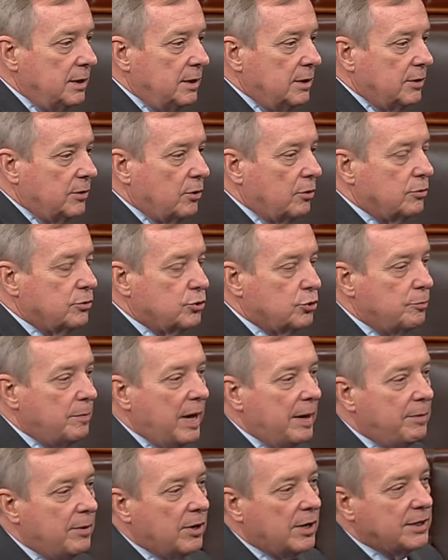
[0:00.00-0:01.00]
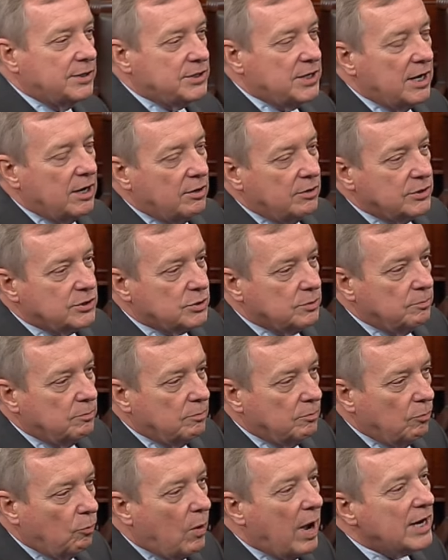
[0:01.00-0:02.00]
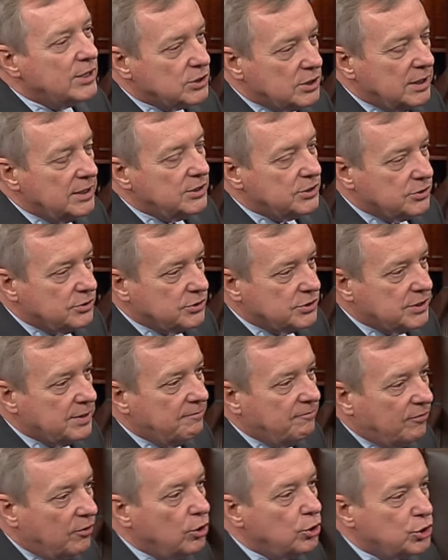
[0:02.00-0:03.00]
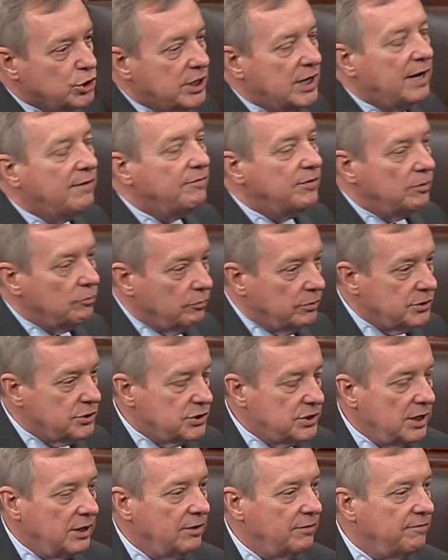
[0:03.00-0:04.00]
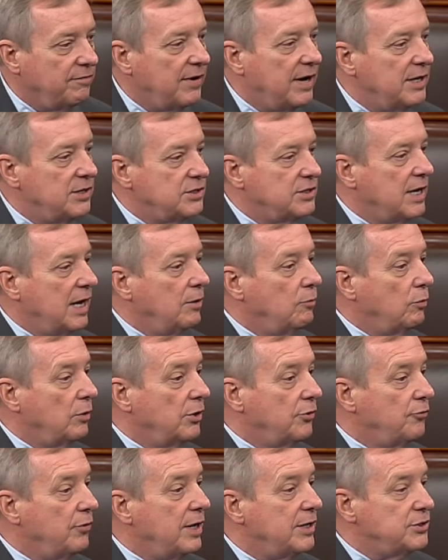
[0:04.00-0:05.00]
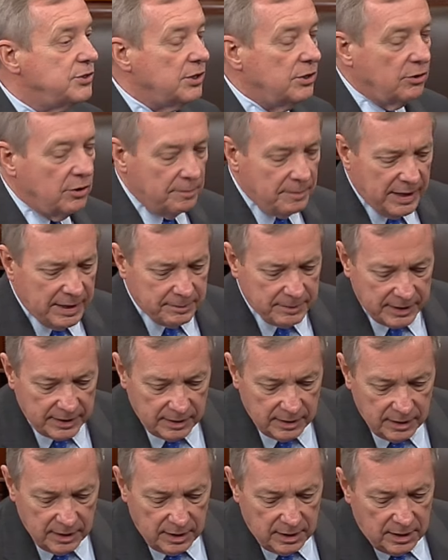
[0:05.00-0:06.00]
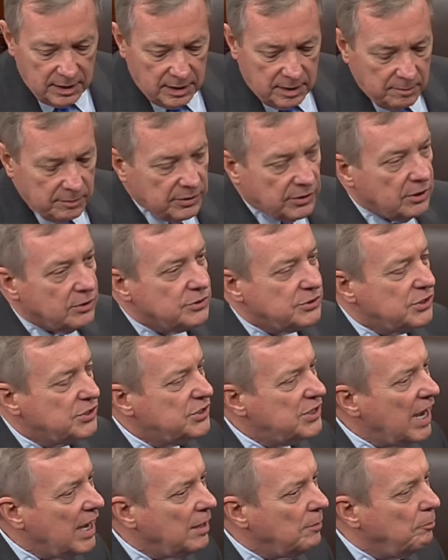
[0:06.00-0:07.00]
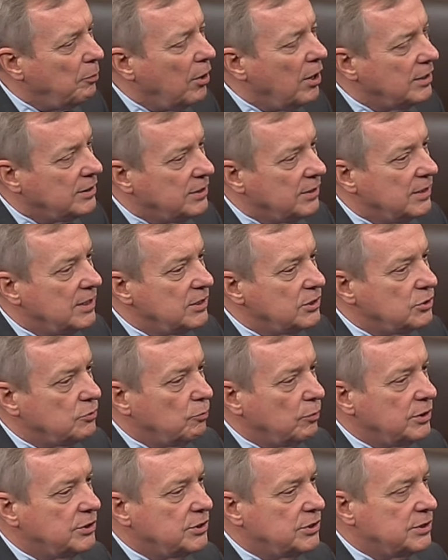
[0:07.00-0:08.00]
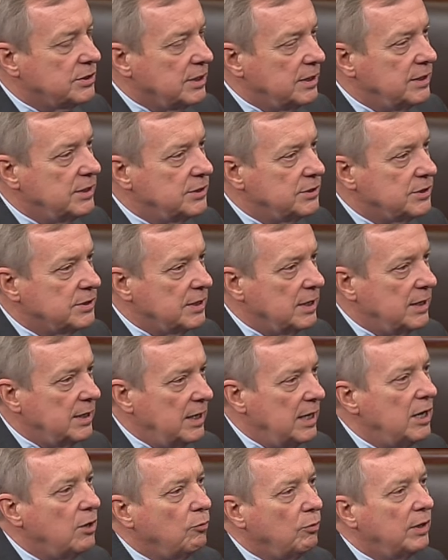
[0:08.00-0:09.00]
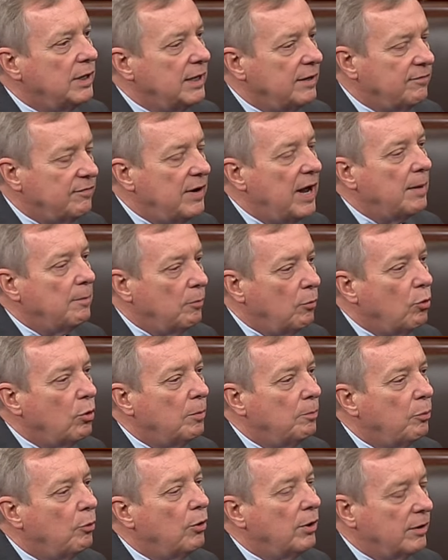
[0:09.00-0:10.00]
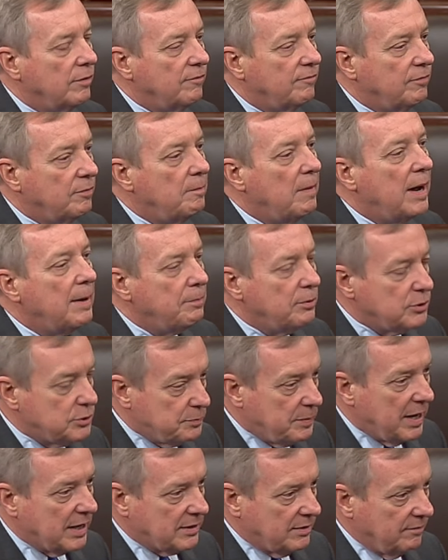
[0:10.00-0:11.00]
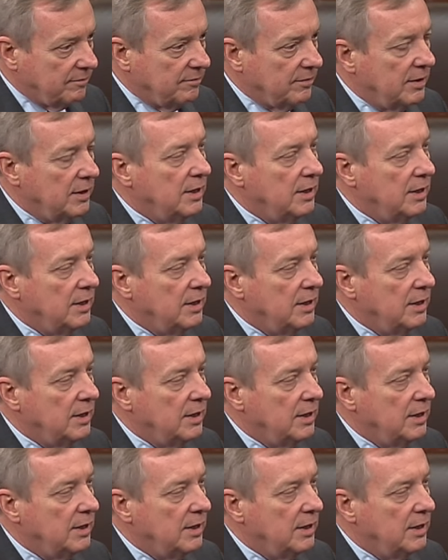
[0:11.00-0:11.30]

those who may be on a terrorism watch list or some version of it, which Senator Feinstein will address in her amendment. But there is a second part to this which is equally, if not more important from my perspective.